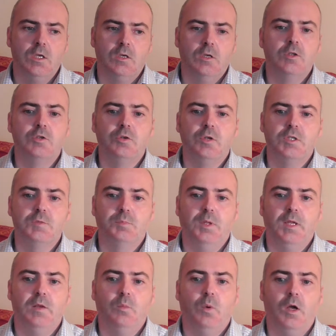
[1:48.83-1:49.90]
Could you
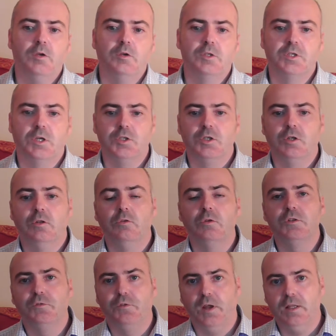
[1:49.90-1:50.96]
explain why you're such a
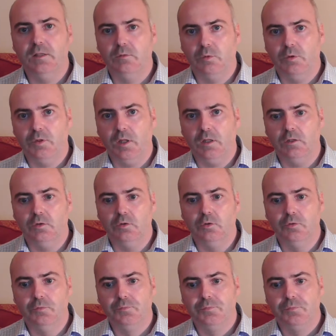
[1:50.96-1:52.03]
close friend with Alan
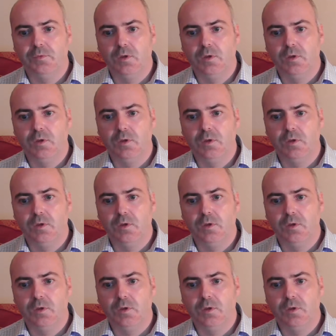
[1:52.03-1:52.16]
Lowe,